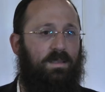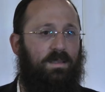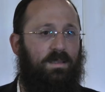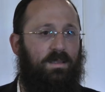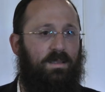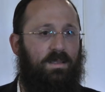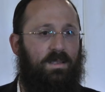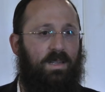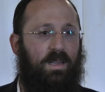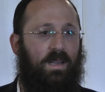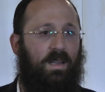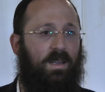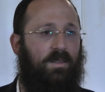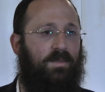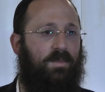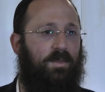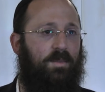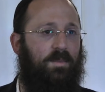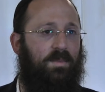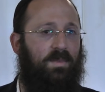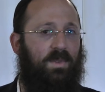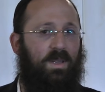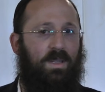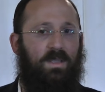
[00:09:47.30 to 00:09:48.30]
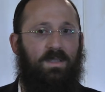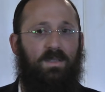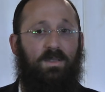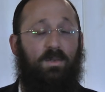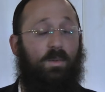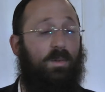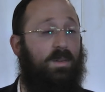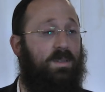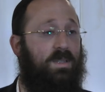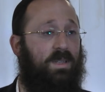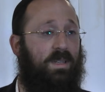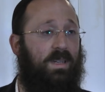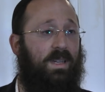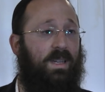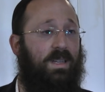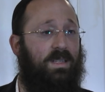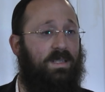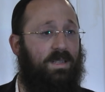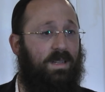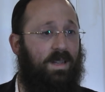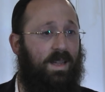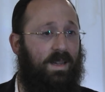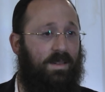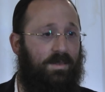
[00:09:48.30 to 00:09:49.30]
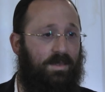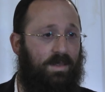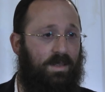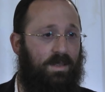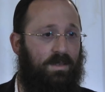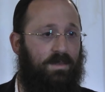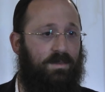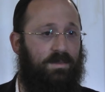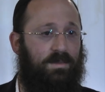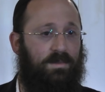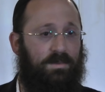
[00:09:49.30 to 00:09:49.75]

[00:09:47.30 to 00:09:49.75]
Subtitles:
stealing from stores on Kingston Avenue.